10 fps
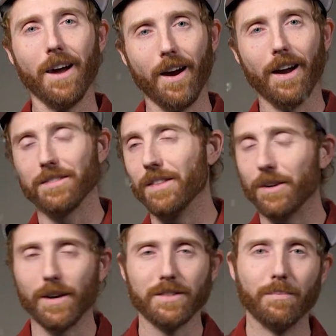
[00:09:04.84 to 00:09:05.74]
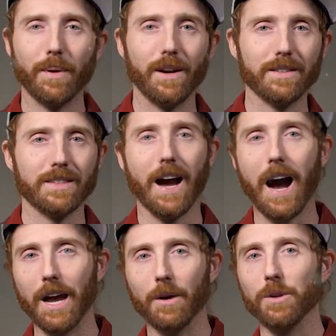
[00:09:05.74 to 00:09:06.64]
All right, so the aggressive bearings
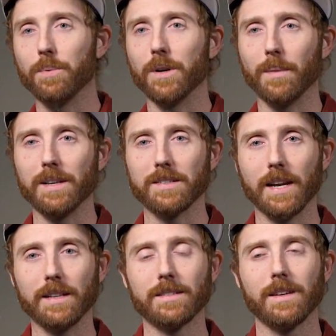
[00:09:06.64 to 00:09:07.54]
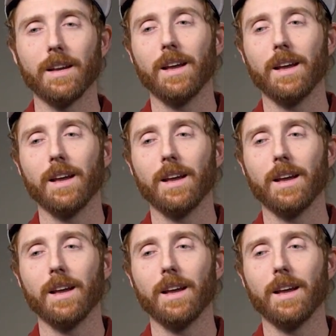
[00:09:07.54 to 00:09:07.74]
that I always put in my skates